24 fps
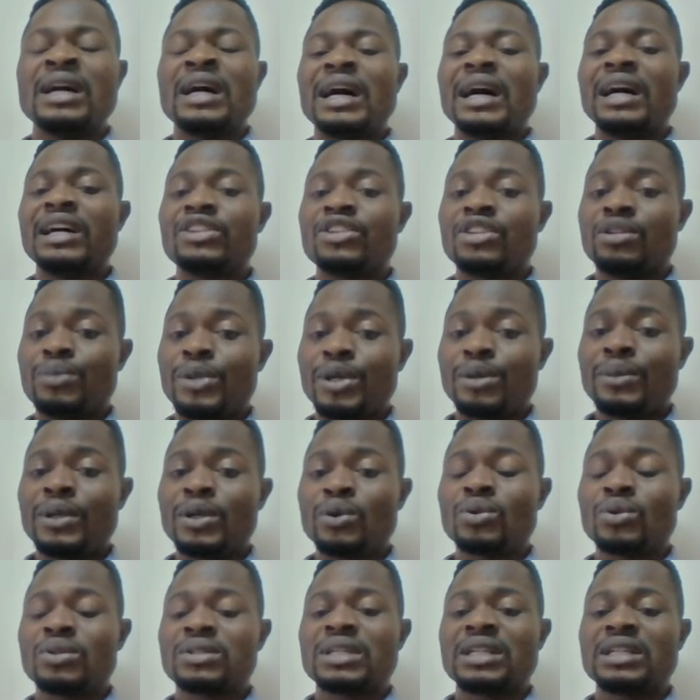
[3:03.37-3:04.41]
And remember
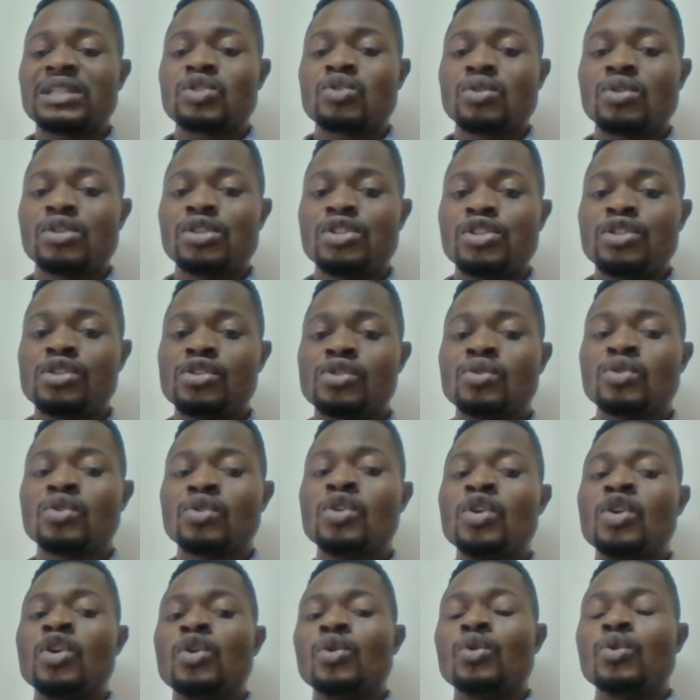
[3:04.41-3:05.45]
what I told you,
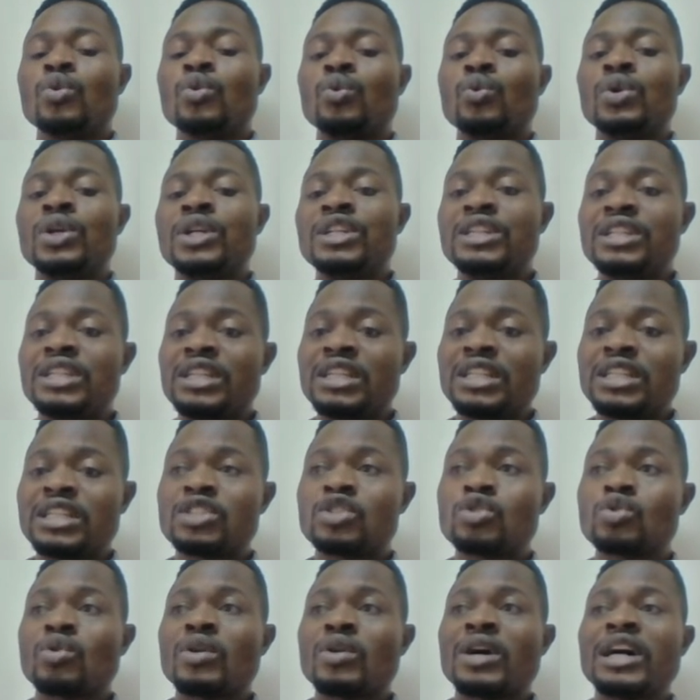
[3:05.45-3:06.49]
we
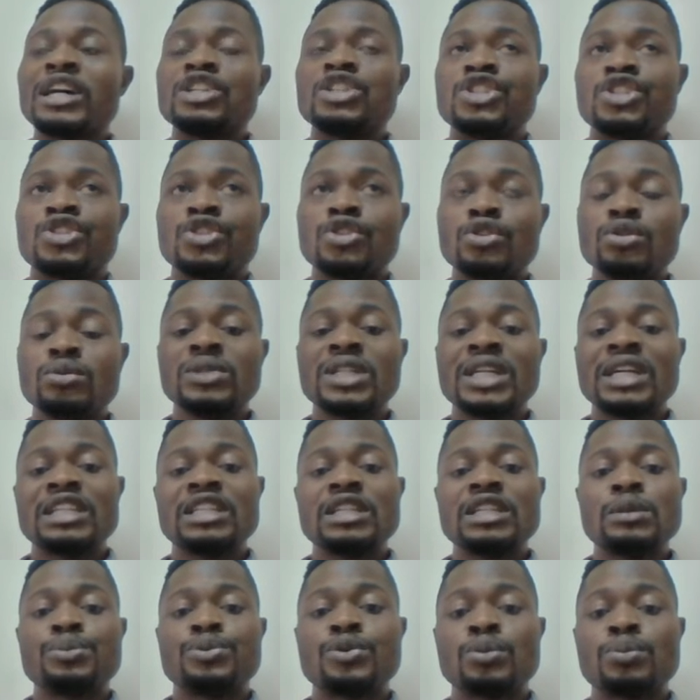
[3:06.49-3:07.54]
need to assume that
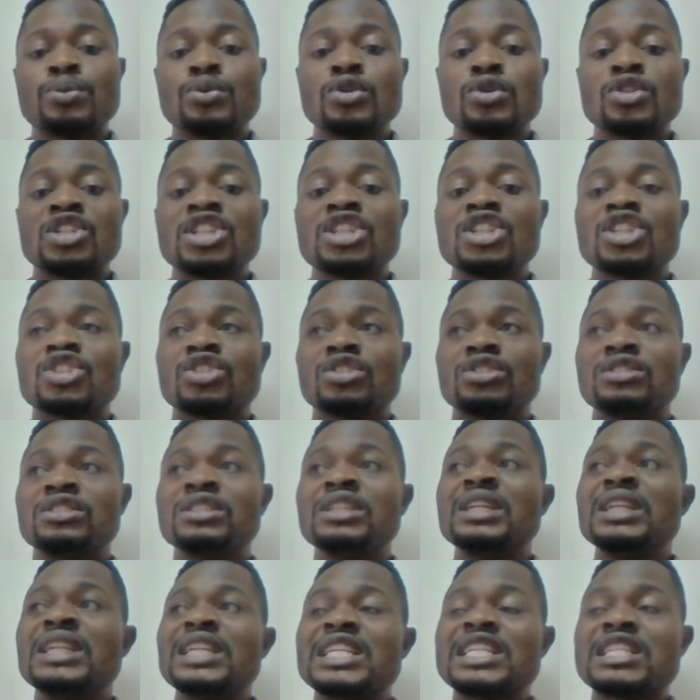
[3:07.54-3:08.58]
the
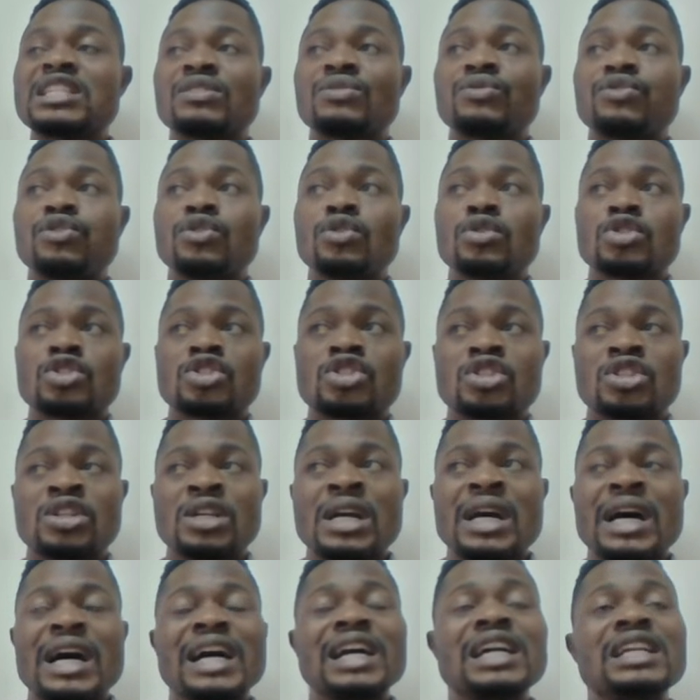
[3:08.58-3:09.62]
proposition is false,
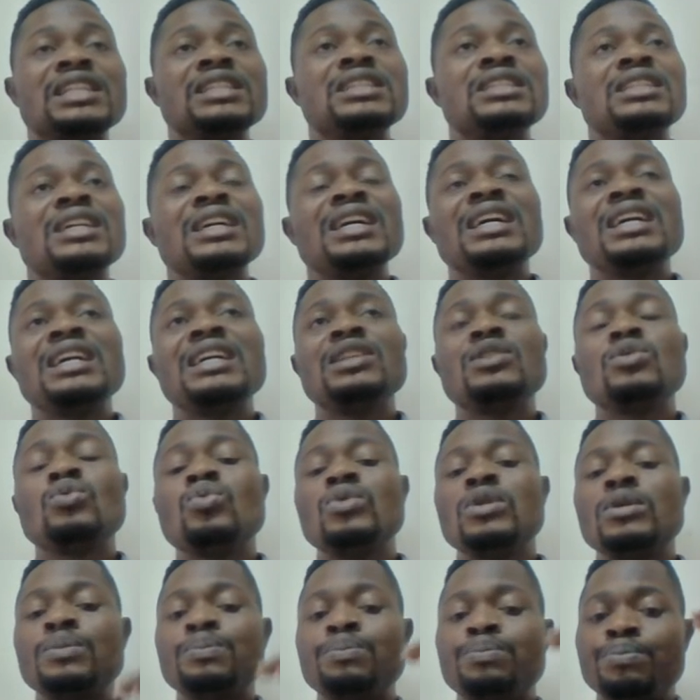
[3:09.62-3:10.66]
and then
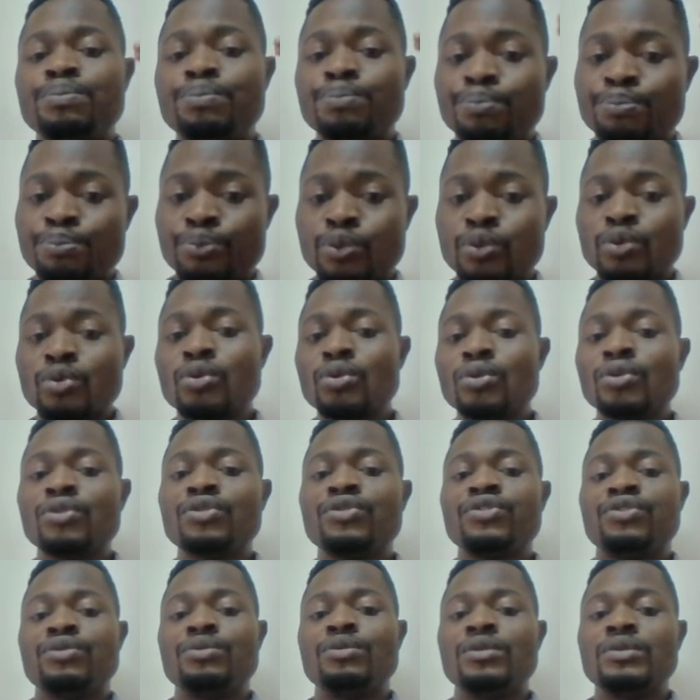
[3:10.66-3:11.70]
we
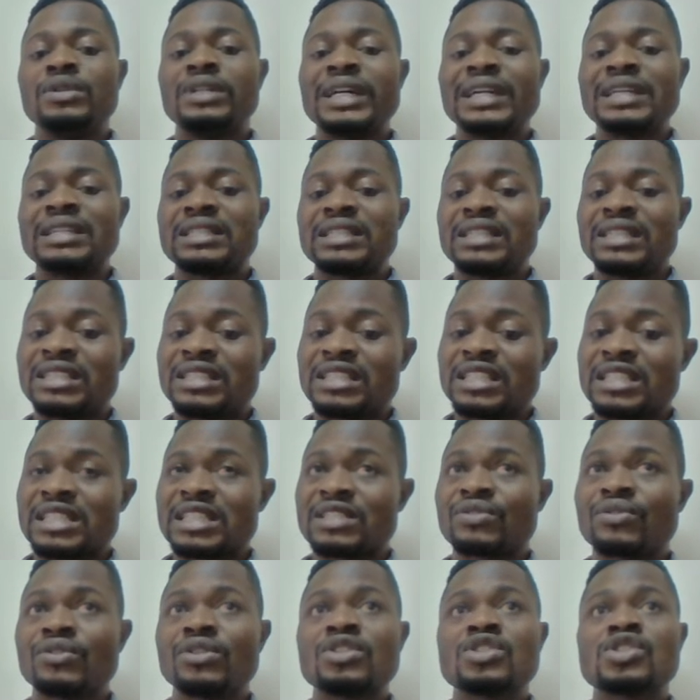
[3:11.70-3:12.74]
prove that it is
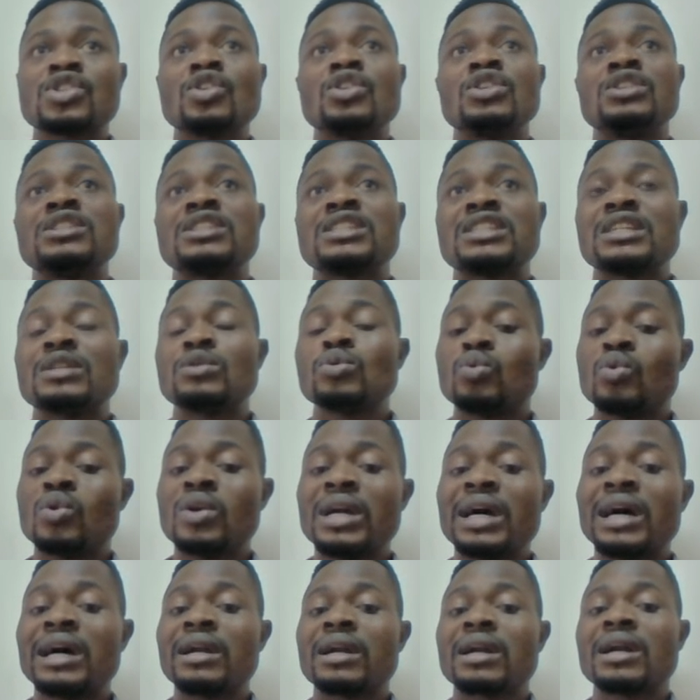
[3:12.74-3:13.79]
false until we
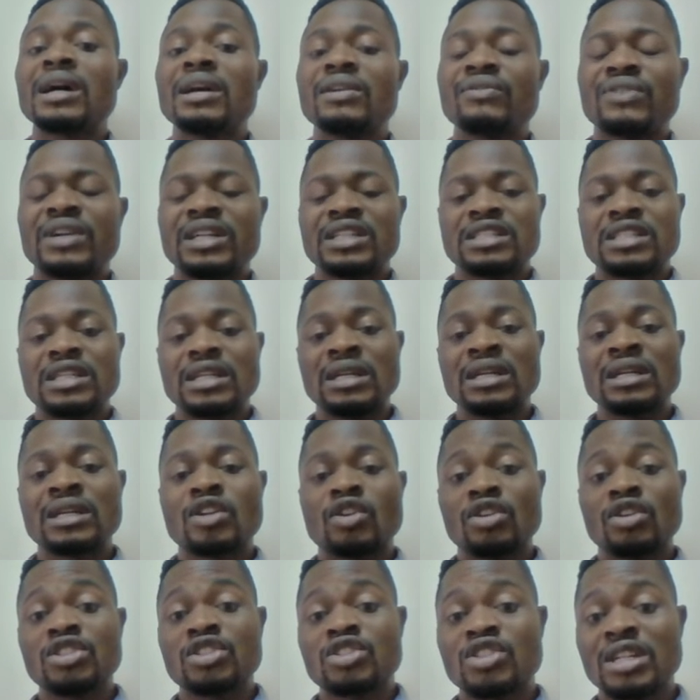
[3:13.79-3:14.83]
arrive at a
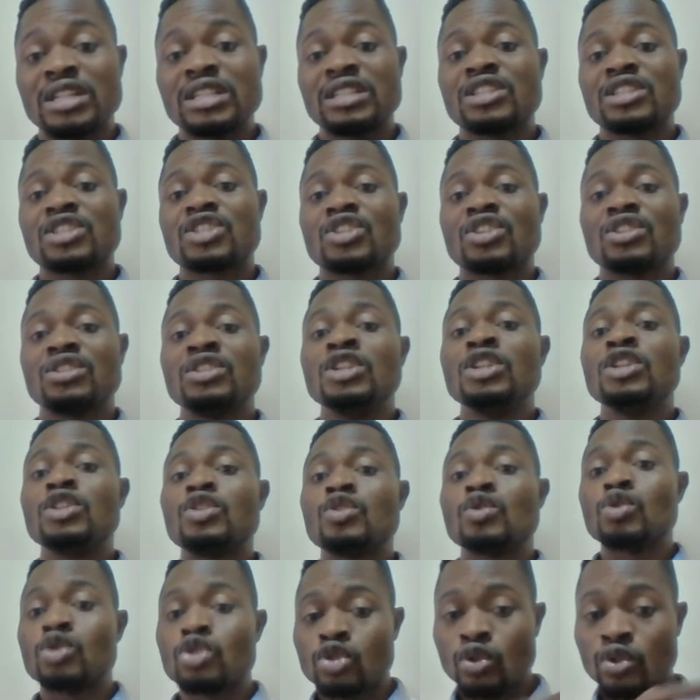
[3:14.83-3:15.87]
contradiction
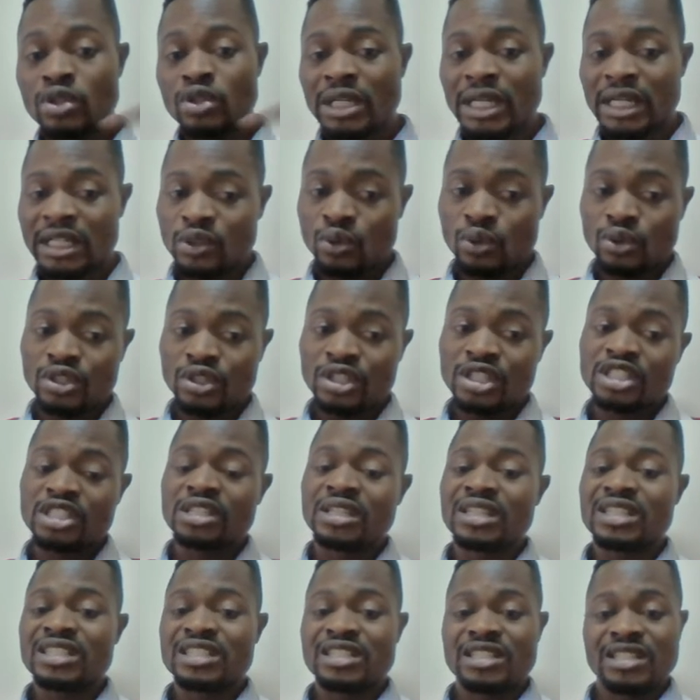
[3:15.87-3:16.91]
to show that the
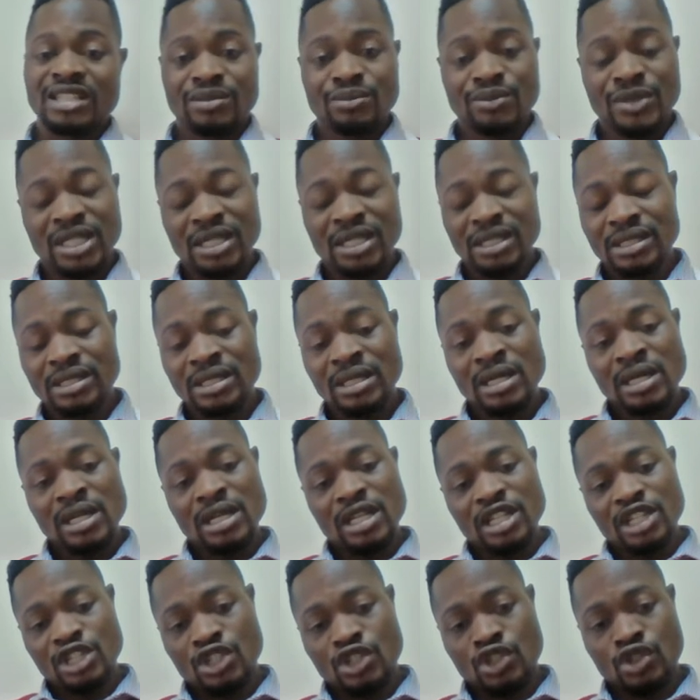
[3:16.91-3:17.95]
original statement
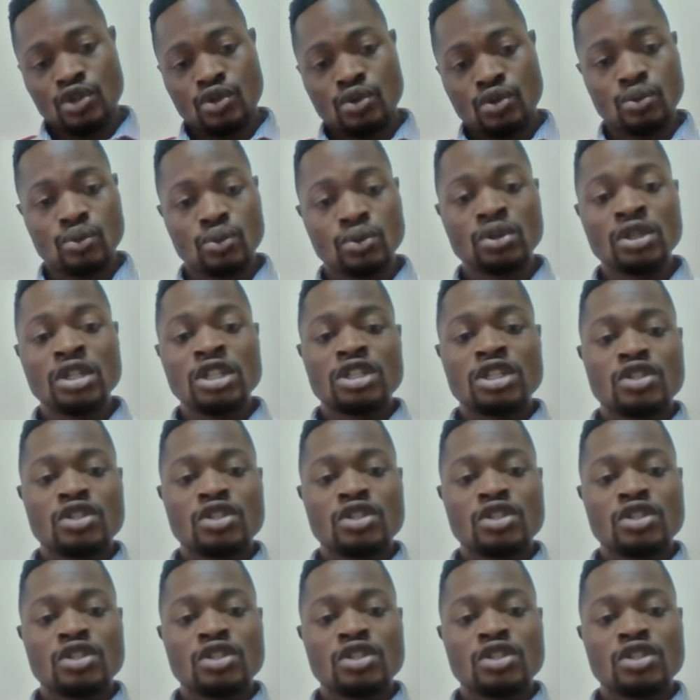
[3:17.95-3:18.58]
is true.